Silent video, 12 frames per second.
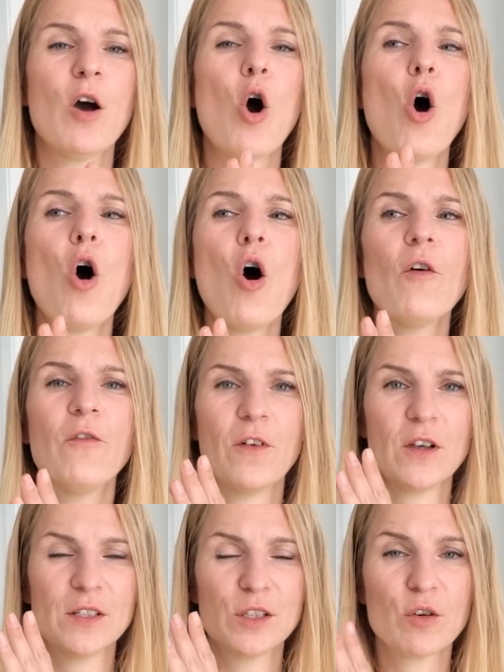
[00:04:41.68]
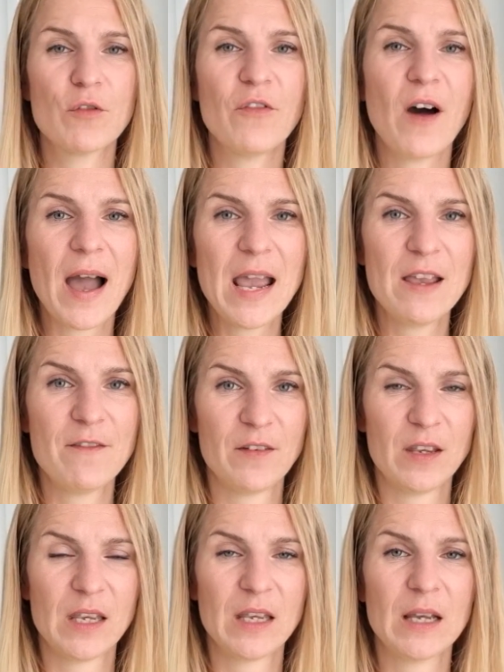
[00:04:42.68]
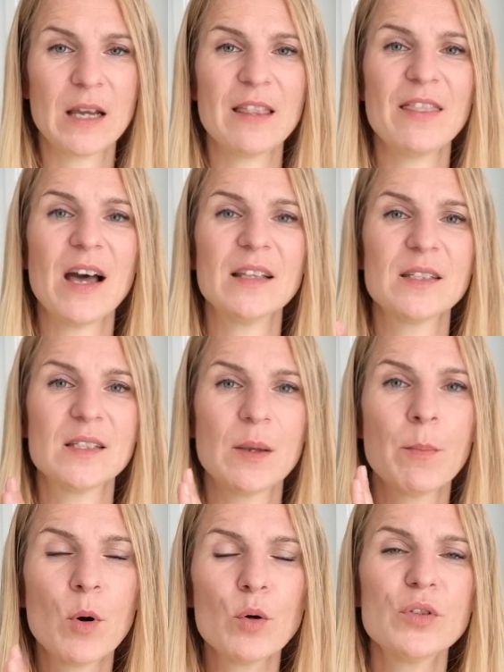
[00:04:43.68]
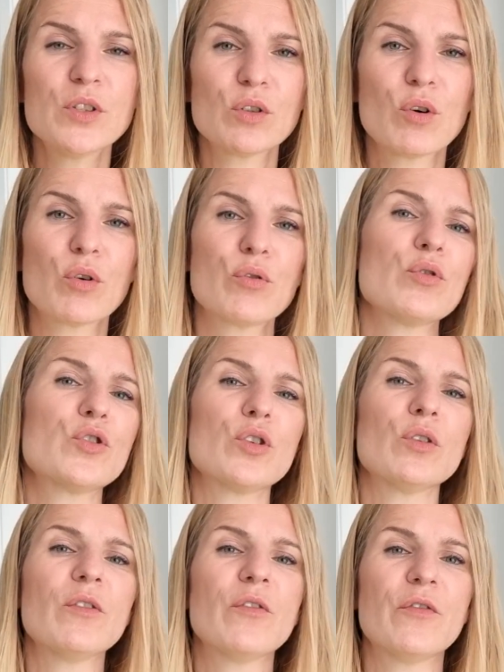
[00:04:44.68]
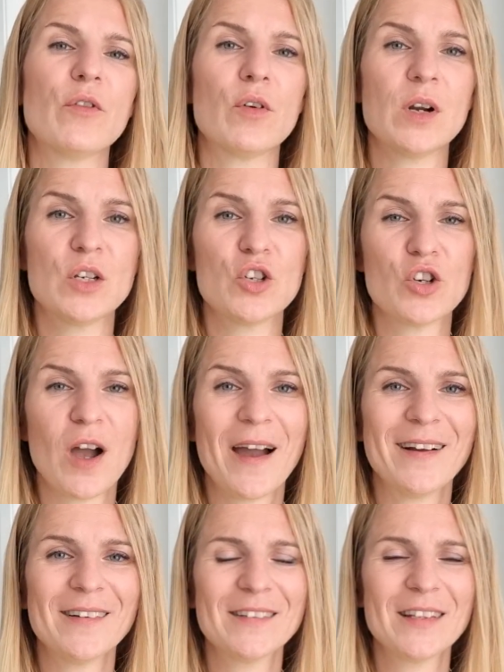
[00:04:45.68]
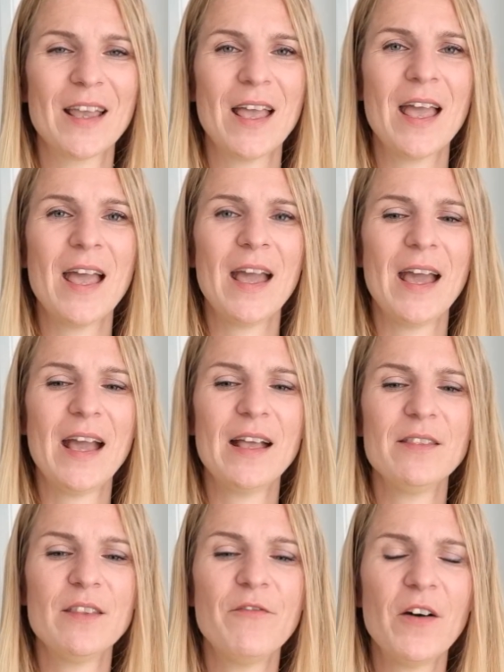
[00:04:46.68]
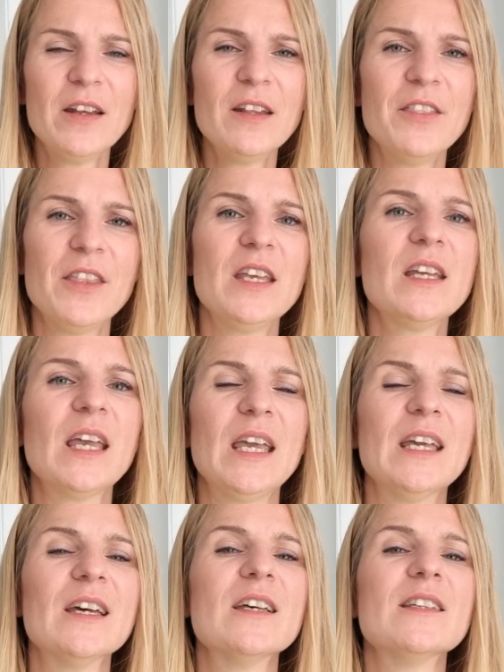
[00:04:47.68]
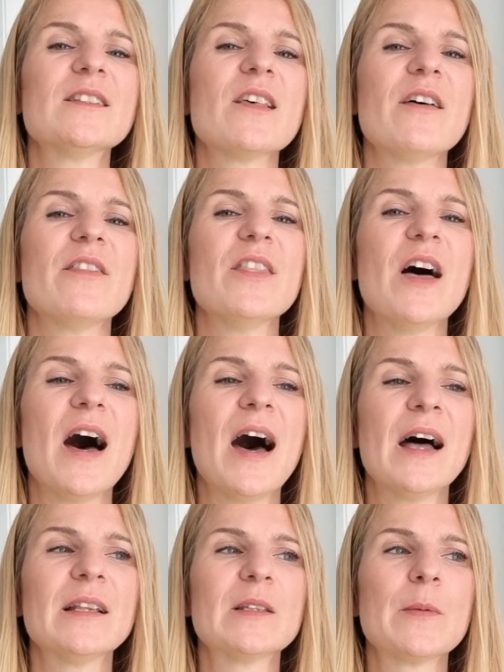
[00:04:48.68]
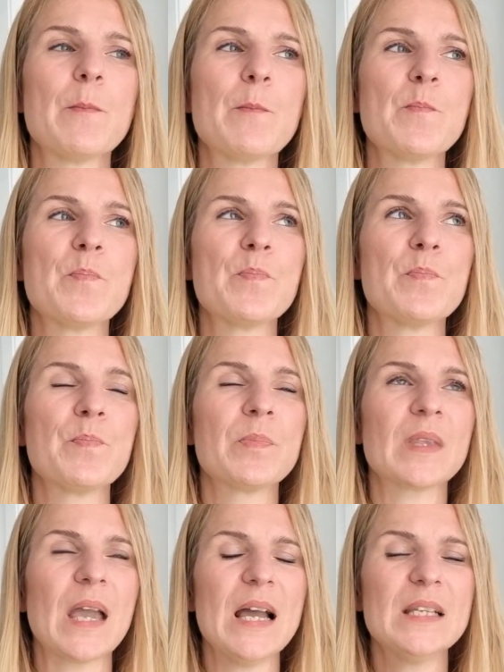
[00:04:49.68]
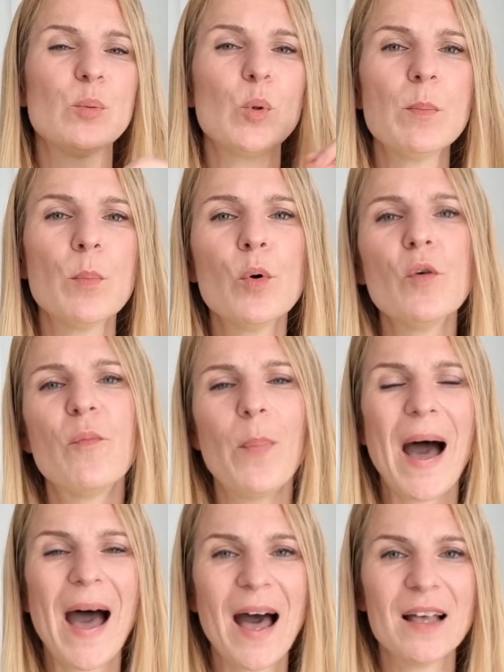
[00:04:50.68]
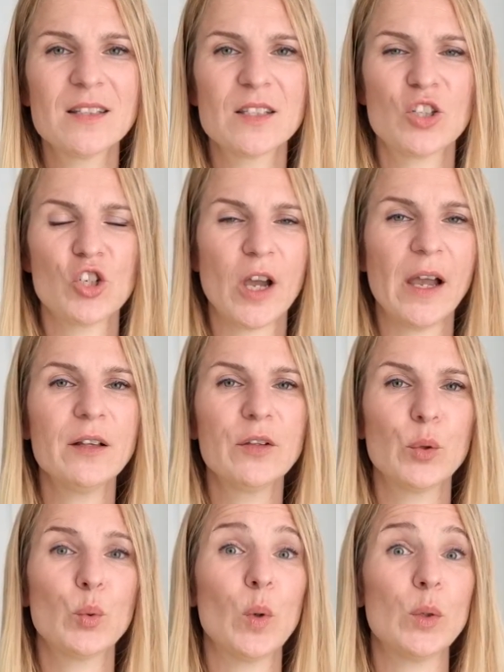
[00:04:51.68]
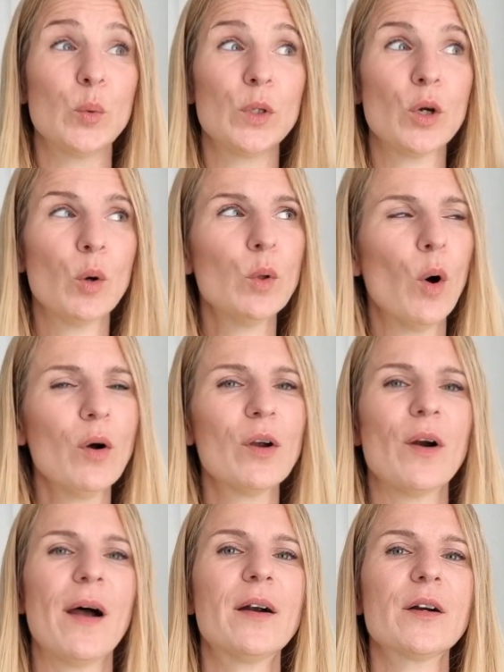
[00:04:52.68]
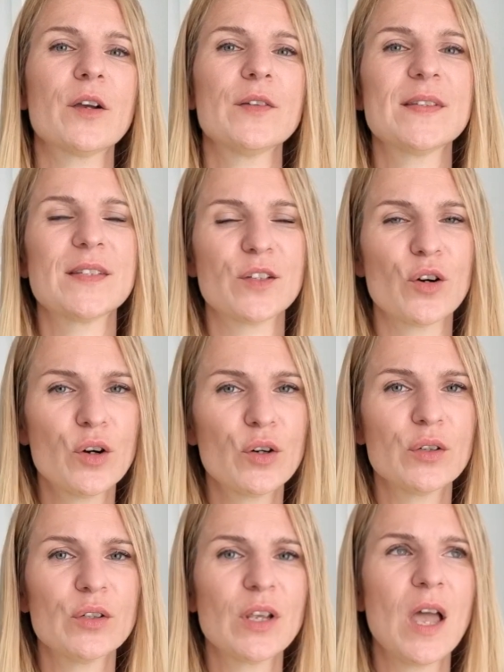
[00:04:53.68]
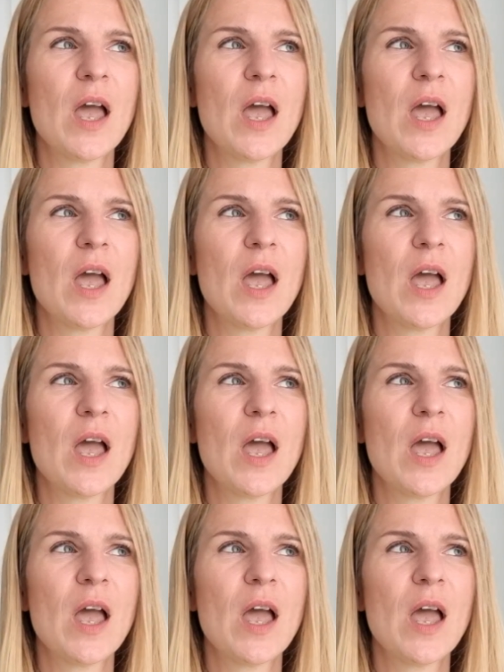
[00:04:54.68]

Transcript: of surviving that's the most crucial for a child. And the funny thing is that as we move past childhood, when we no longer are concerned